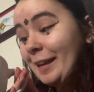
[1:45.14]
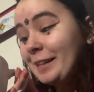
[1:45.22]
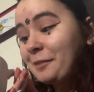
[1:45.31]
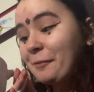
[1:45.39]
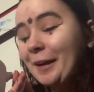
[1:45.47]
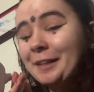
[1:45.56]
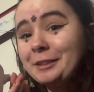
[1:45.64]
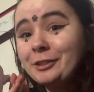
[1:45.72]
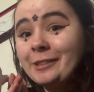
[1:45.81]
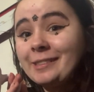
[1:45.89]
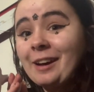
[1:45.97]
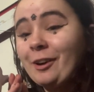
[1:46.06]
it's fine.
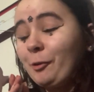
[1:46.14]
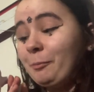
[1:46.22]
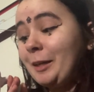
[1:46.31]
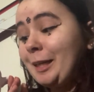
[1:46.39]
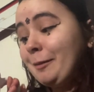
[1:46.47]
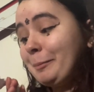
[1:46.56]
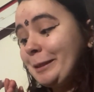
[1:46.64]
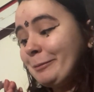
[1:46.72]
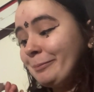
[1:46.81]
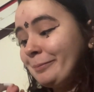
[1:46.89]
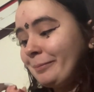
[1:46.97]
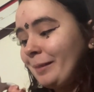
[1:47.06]
She's not home right now, but
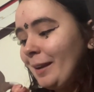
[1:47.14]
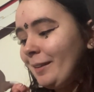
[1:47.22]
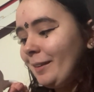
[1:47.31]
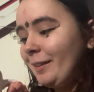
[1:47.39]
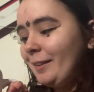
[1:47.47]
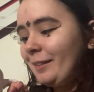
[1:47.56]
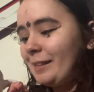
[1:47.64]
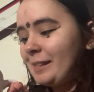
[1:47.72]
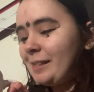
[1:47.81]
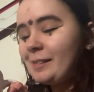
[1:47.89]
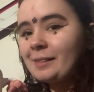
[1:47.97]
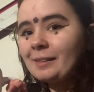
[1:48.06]
this
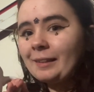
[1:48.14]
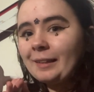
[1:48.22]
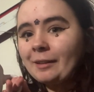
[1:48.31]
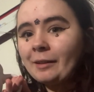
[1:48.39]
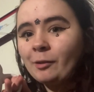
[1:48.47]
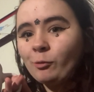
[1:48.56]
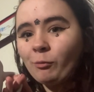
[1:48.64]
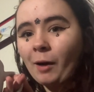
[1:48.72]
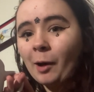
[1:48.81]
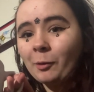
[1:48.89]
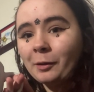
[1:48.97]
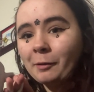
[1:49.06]
is like
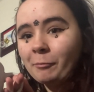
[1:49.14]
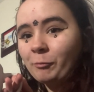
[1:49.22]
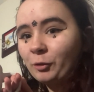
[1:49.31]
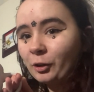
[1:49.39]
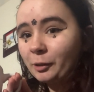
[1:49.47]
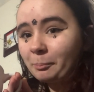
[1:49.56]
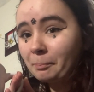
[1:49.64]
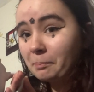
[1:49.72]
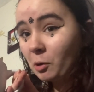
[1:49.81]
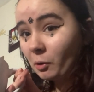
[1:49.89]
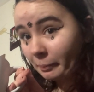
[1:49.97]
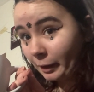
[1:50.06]
Rowlet from
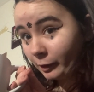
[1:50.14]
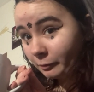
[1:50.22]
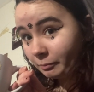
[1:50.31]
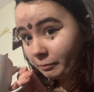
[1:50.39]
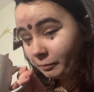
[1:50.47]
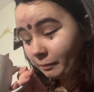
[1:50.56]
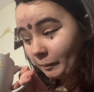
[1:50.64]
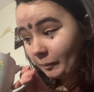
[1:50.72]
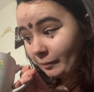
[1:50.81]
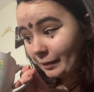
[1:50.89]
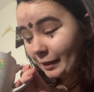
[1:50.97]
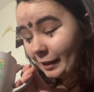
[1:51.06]
Pokemon.
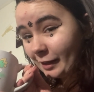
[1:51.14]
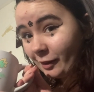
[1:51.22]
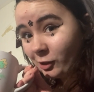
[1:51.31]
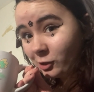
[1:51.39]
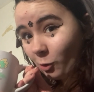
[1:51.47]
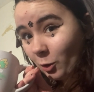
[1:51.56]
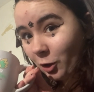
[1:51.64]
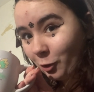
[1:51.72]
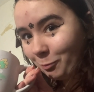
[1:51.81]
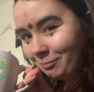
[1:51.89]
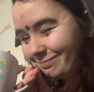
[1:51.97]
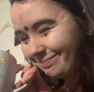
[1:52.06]
It looks so
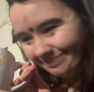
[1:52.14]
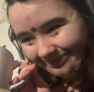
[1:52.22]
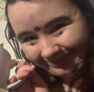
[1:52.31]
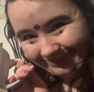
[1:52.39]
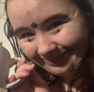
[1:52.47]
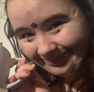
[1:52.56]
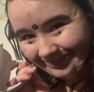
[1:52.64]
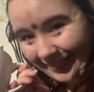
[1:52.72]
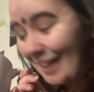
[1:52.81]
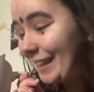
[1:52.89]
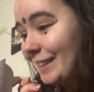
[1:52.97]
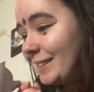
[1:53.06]
cute.
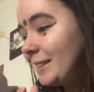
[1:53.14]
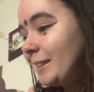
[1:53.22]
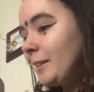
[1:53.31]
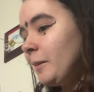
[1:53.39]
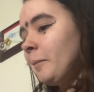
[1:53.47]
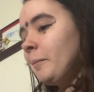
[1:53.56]
Yes.